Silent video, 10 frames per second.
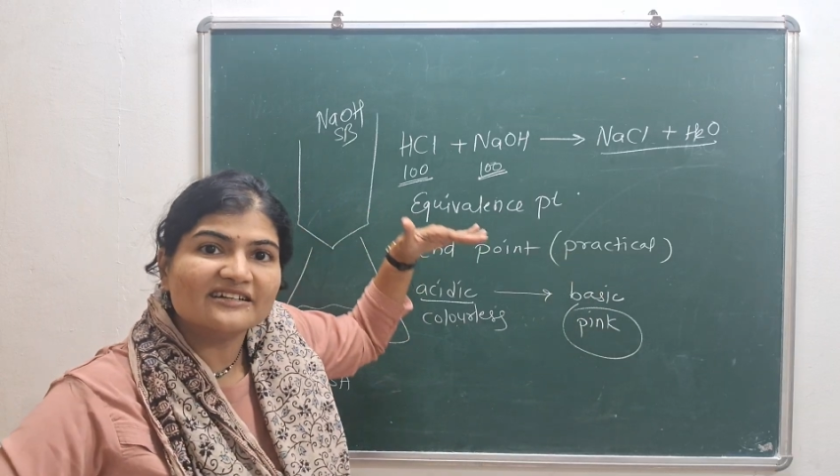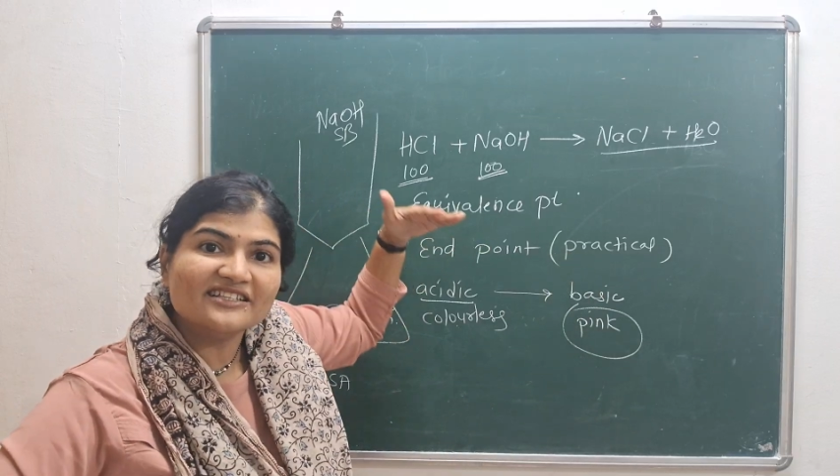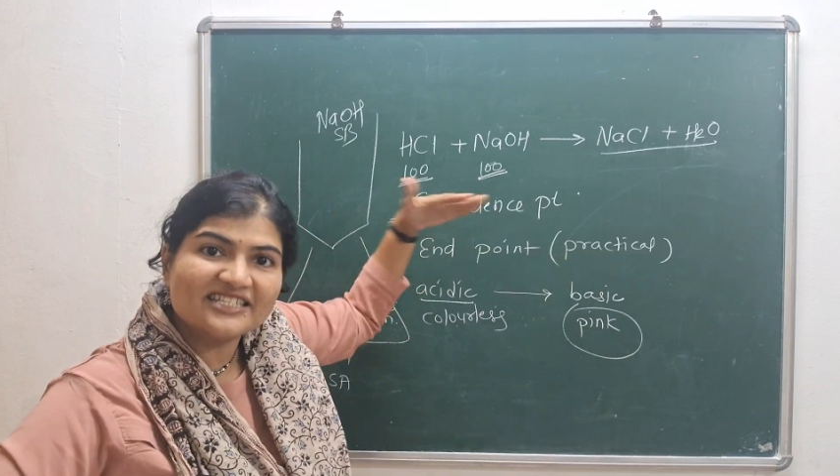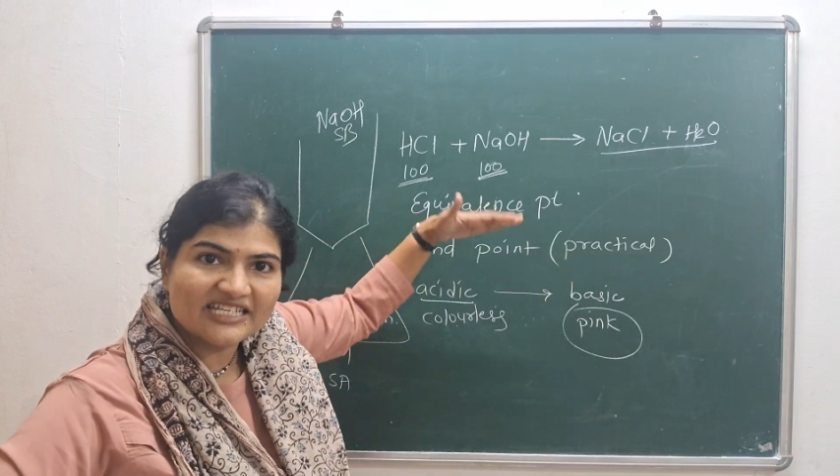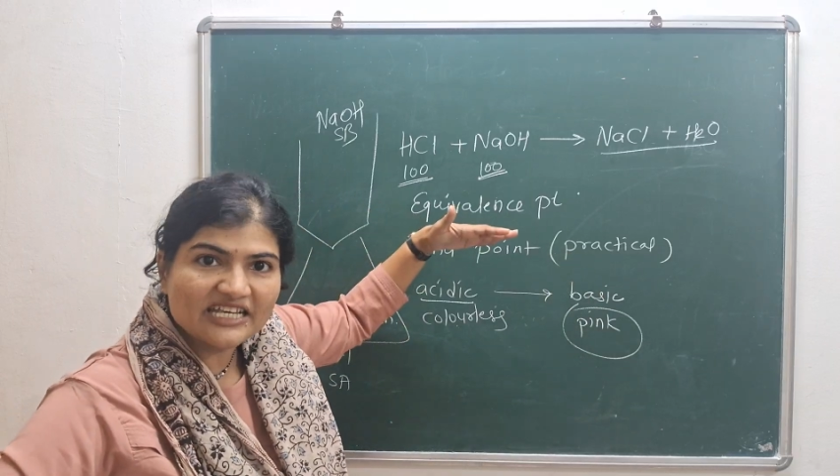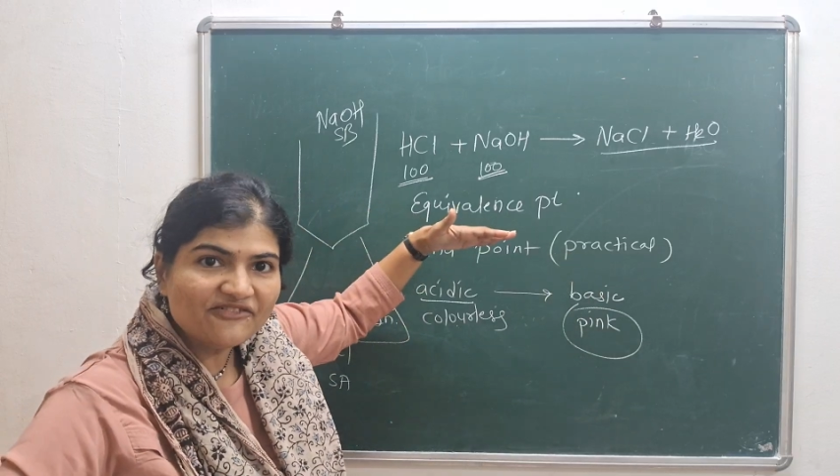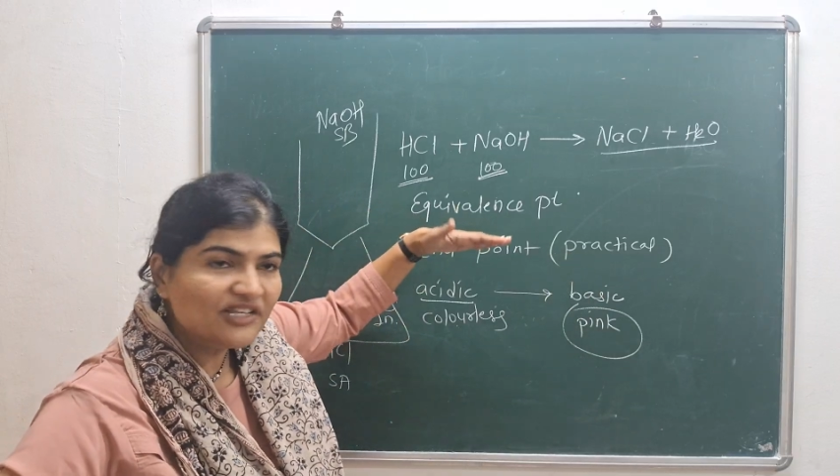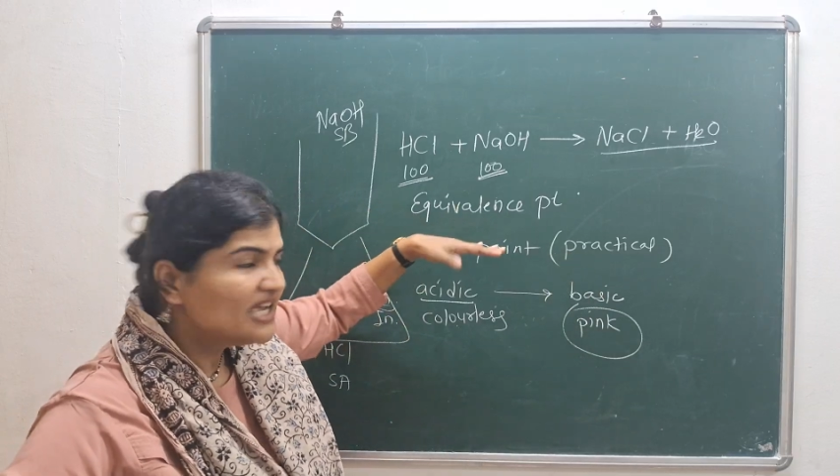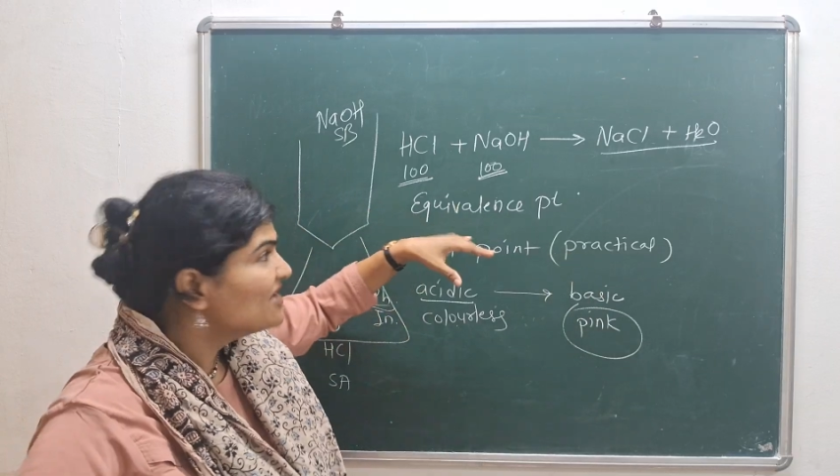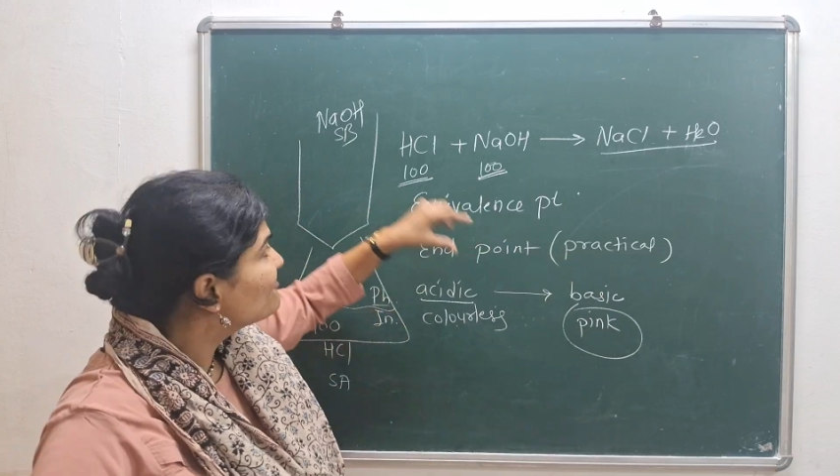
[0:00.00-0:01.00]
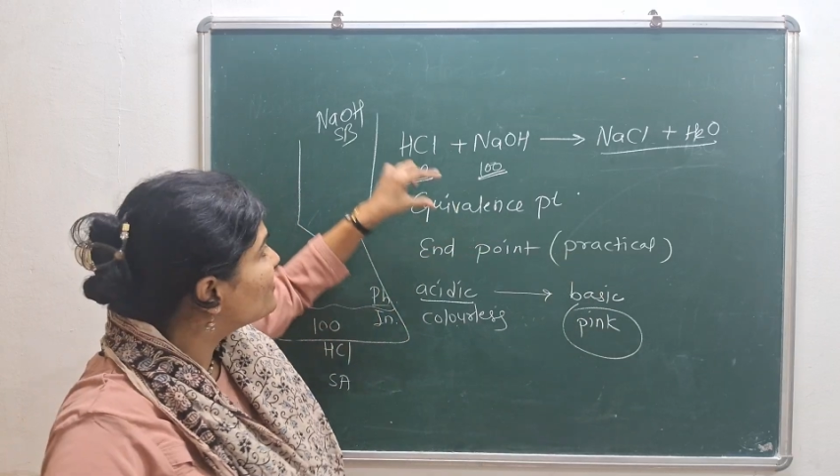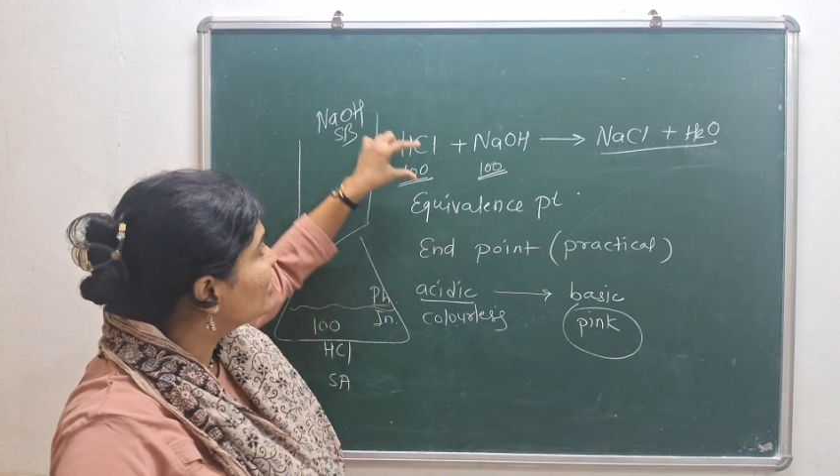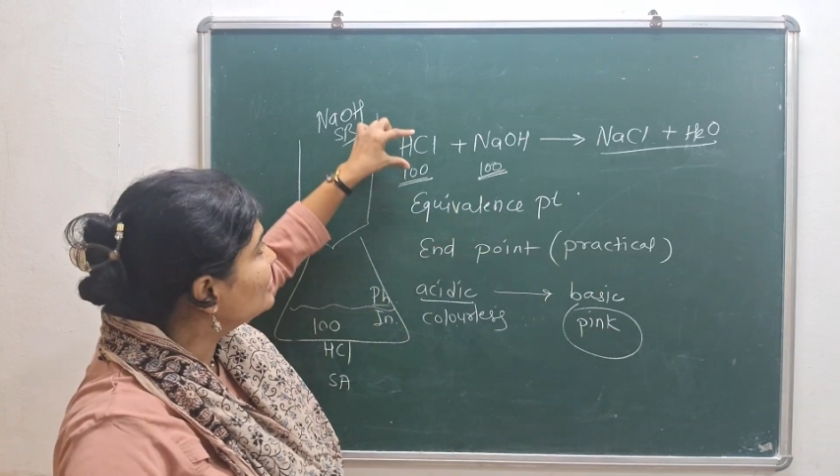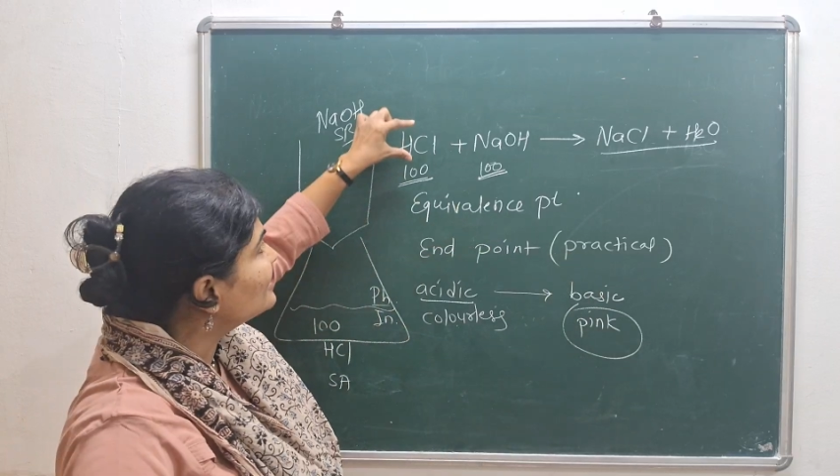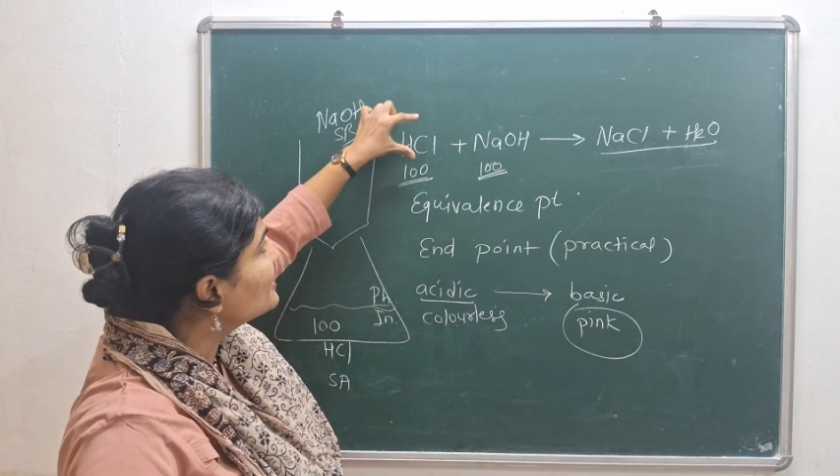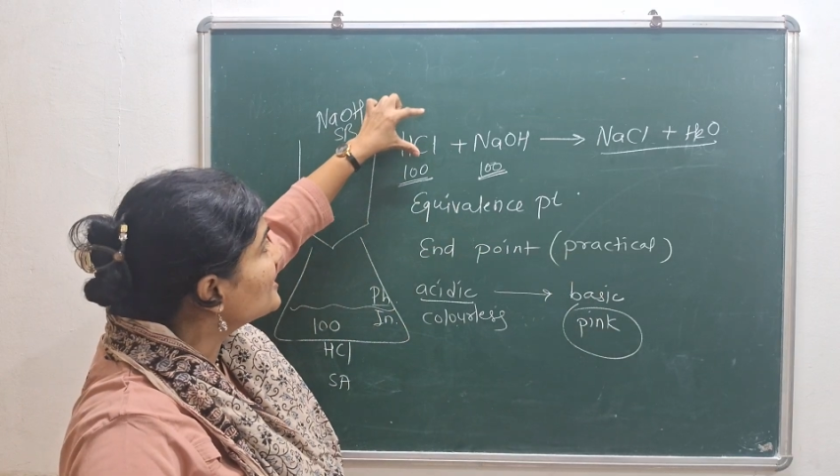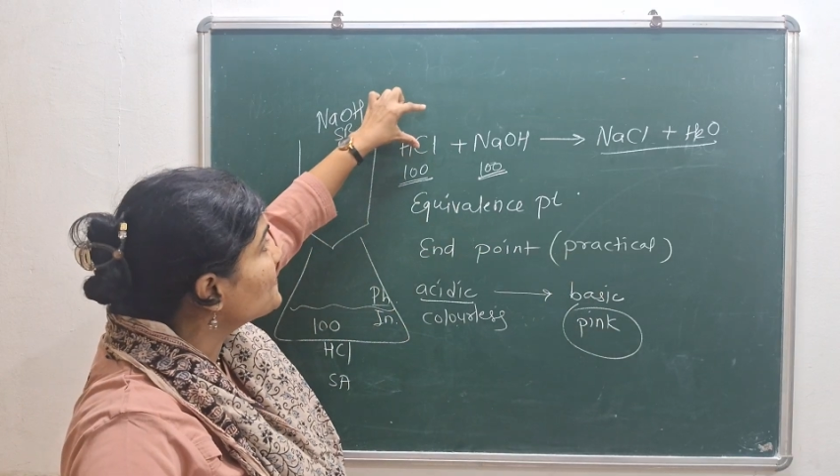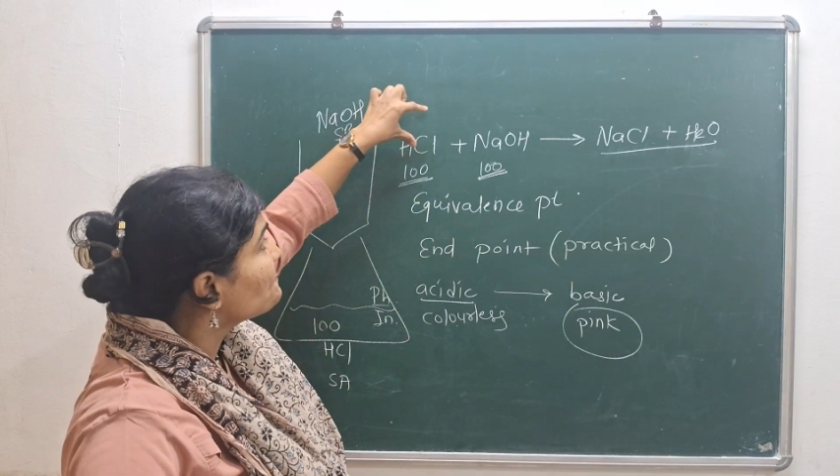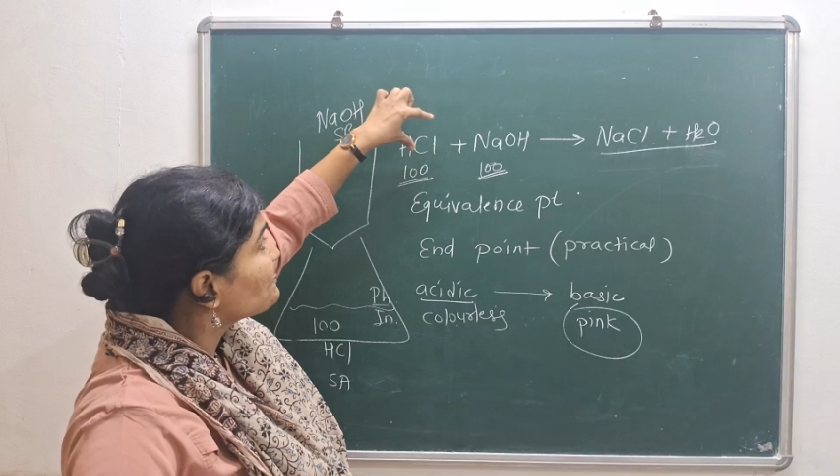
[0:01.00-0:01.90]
achieved when the